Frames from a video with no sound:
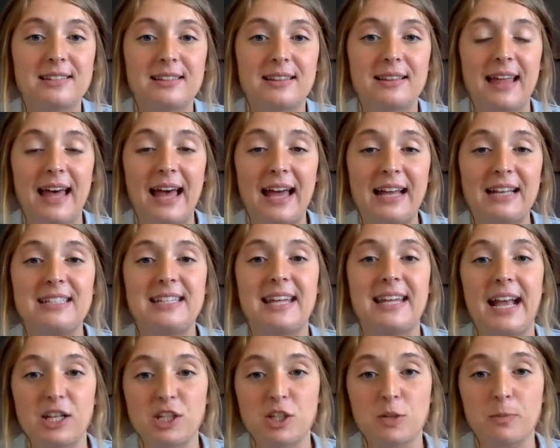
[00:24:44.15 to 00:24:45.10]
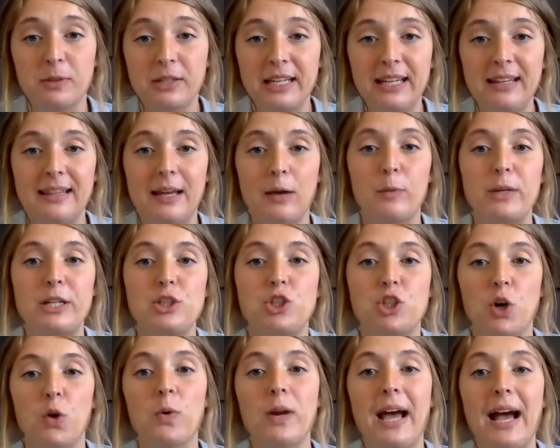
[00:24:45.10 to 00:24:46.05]
then tangibly that we
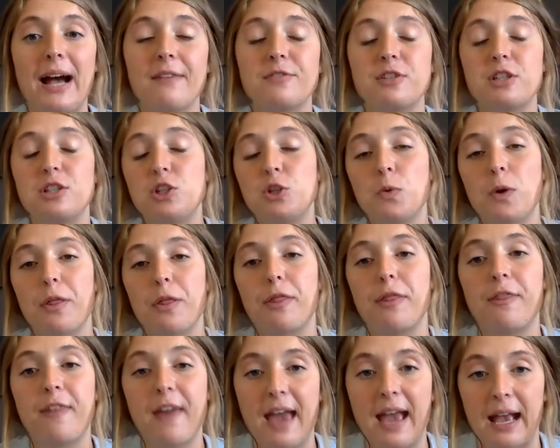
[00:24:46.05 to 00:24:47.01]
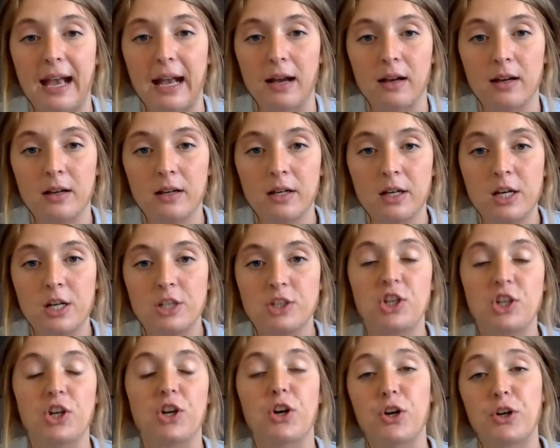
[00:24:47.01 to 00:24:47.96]
don't have to do a thing
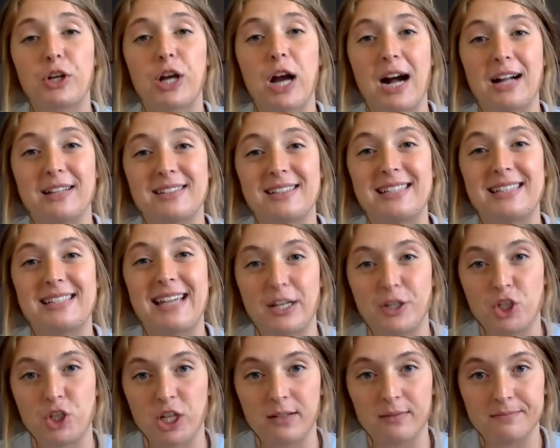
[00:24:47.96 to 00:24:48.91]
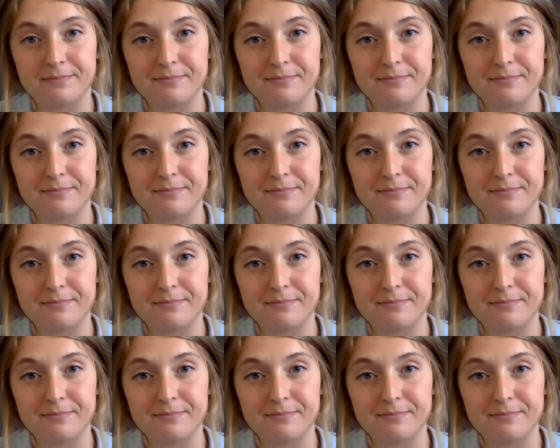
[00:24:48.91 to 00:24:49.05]
to earn God's attention.